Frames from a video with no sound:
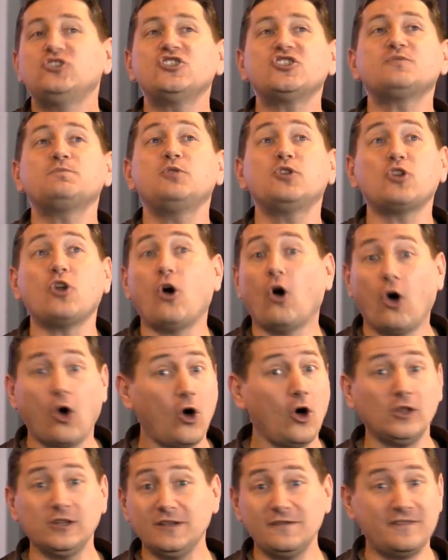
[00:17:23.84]
you just put
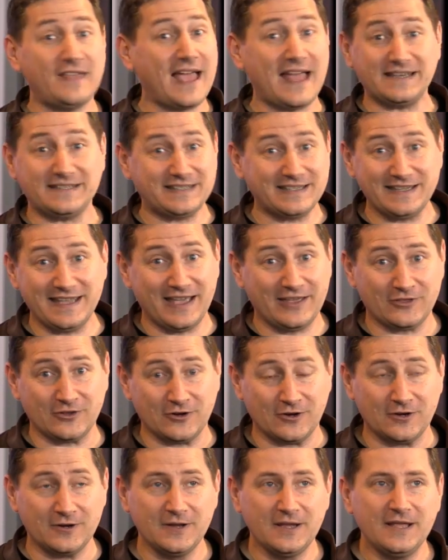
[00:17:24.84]
all of that
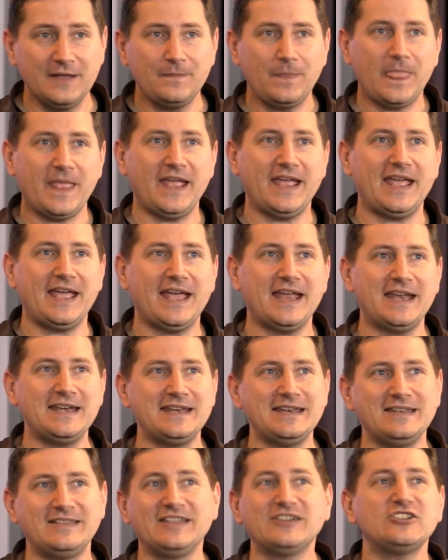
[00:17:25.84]
together,
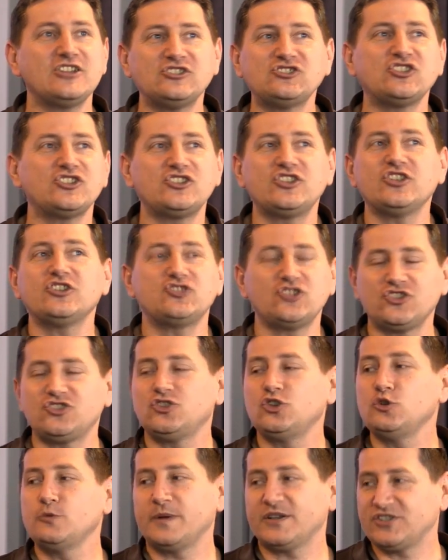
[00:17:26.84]
and just, there's
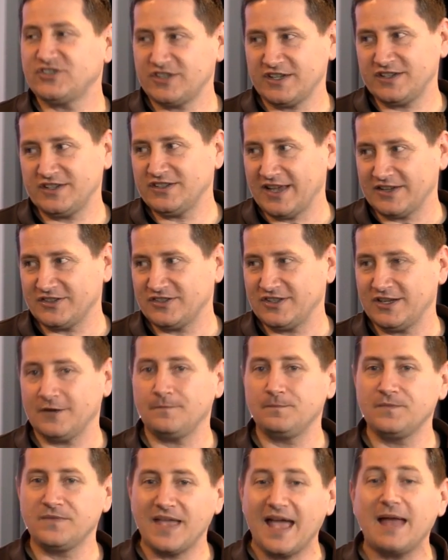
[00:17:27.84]
just too much success
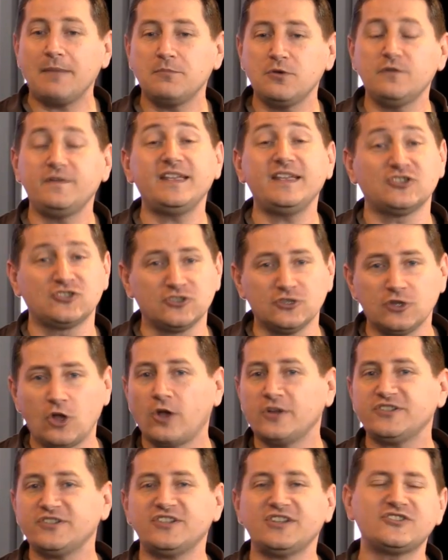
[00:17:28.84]
there. That movie, as
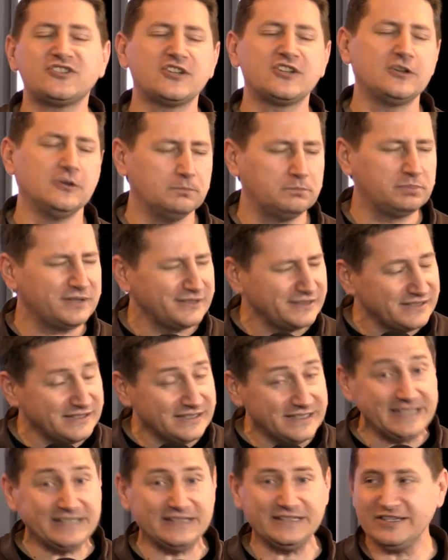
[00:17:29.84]
long as it doesn't
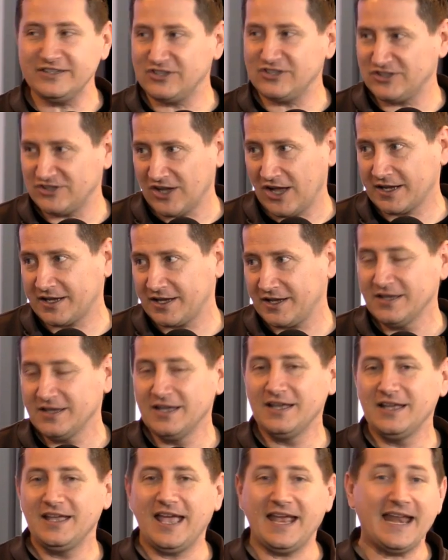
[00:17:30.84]
completely suck
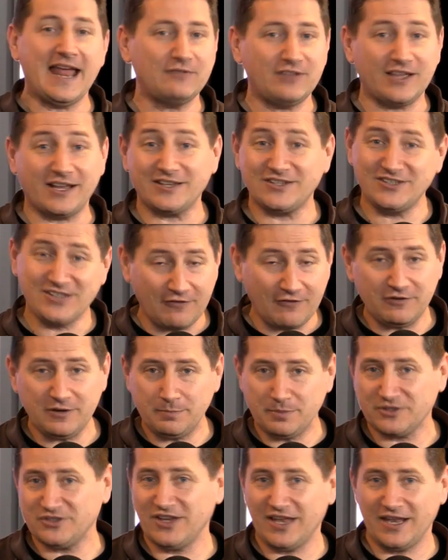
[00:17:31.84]
and have like a
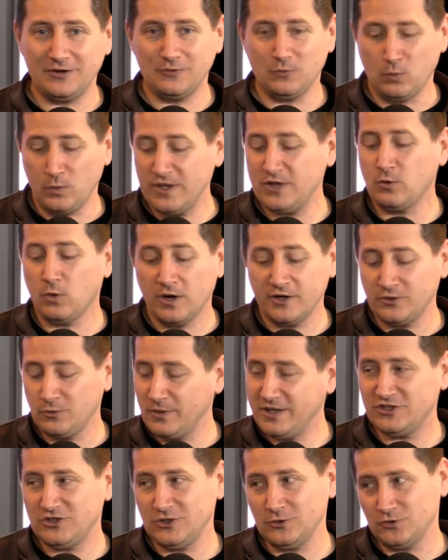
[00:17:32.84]
70% week one to
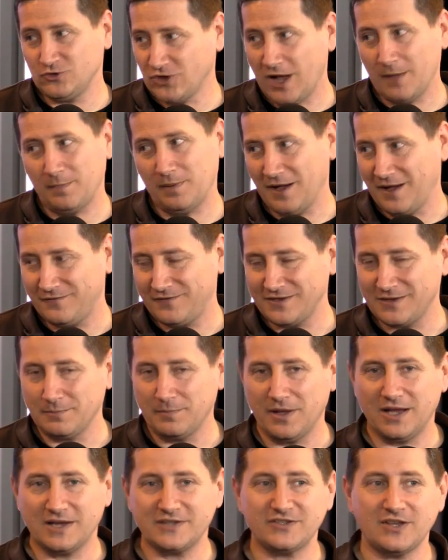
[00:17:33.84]
week two drop off at the
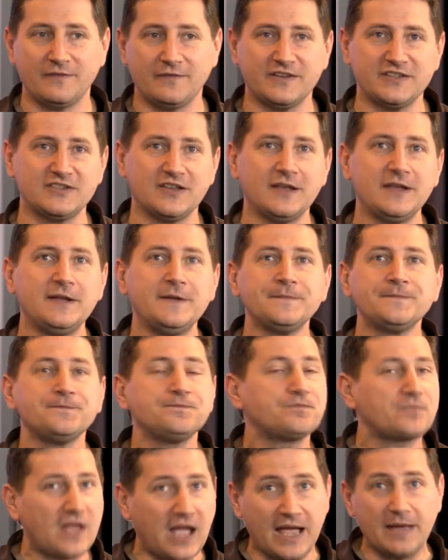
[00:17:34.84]
box office,
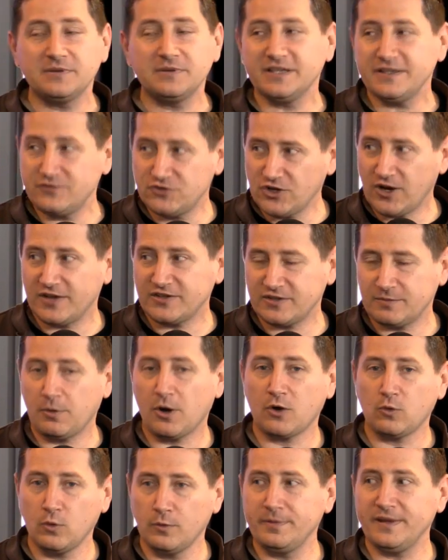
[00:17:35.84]
I believe Jurassic
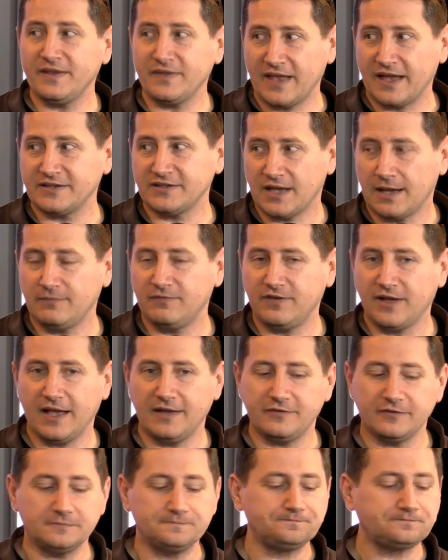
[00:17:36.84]
Park will be in that top
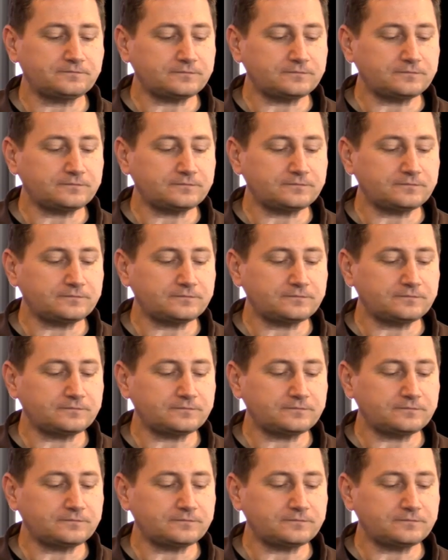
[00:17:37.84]
five.